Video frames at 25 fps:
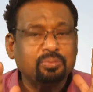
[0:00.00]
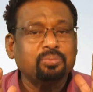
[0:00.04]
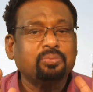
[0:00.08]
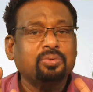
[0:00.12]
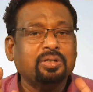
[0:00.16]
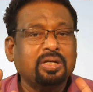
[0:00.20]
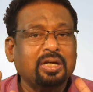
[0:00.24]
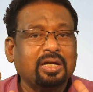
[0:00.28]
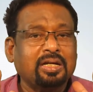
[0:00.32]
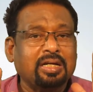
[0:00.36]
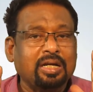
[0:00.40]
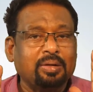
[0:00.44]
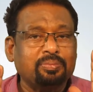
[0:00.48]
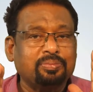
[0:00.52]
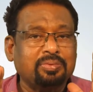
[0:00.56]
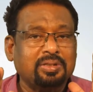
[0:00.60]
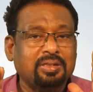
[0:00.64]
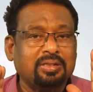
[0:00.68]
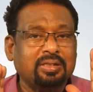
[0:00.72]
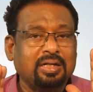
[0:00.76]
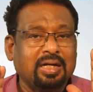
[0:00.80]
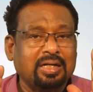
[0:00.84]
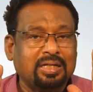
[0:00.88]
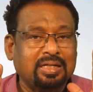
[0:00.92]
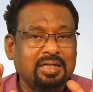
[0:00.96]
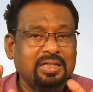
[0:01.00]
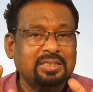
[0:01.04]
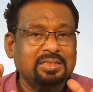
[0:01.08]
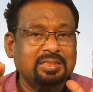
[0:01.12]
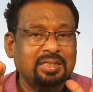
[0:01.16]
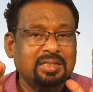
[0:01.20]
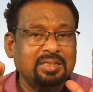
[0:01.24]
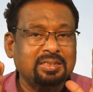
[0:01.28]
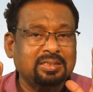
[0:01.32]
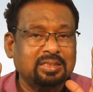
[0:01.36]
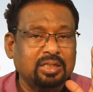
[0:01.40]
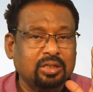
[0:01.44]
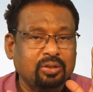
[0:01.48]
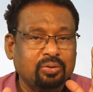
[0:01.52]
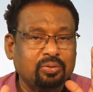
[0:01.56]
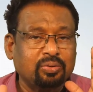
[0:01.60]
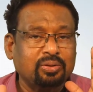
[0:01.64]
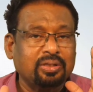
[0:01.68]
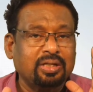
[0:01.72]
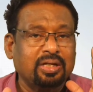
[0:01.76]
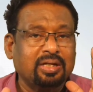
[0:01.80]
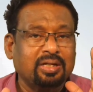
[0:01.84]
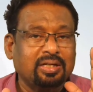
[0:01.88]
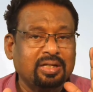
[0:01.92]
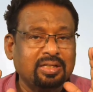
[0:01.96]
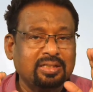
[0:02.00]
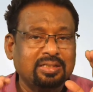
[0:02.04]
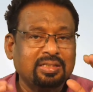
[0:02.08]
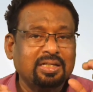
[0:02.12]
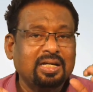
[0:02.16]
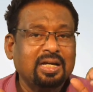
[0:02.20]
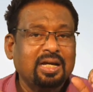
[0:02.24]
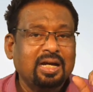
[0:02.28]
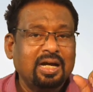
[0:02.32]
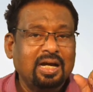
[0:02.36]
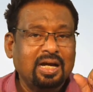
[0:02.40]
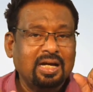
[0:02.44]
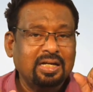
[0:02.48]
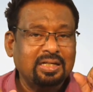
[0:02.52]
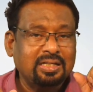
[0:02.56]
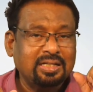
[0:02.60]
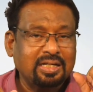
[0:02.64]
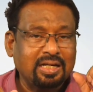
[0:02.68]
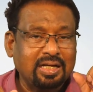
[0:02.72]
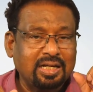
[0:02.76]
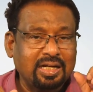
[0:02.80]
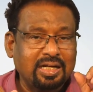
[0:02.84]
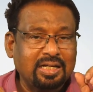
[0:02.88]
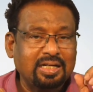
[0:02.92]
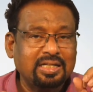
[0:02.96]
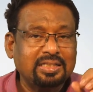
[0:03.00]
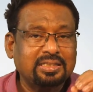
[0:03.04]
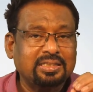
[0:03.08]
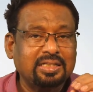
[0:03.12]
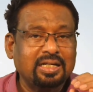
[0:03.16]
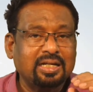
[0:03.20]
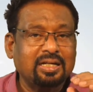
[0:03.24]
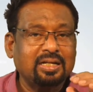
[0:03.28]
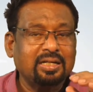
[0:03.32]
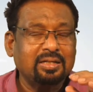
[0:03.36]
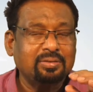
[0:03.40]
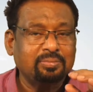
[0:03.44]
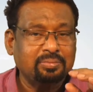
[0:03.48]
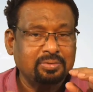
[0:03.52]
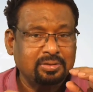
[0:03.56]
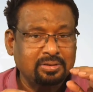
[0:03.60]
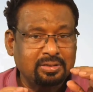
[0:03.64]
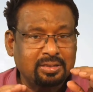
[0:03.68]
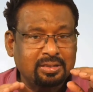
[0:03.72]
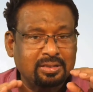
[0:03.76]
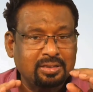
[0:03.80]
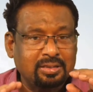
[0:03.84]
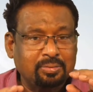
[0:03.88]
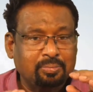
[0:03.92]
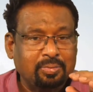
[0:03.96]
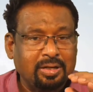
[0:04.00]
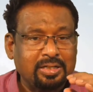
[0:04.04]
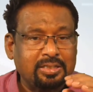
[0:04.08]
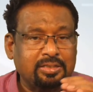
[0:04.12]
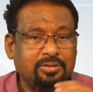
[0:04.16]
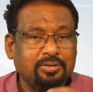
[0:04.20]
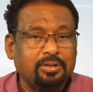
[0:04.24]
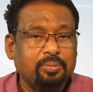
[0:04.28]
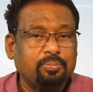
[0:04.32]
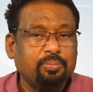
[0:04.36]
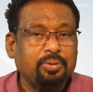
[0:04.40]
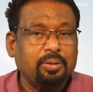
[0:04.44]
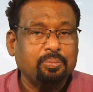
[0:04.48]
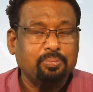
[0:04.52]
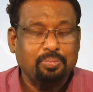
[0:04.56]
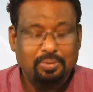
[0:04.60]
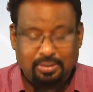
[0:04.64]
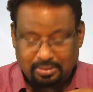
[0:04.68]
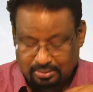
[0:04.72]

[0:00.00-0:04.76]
capture the attention, secure the interest, and create desire in the minds of the people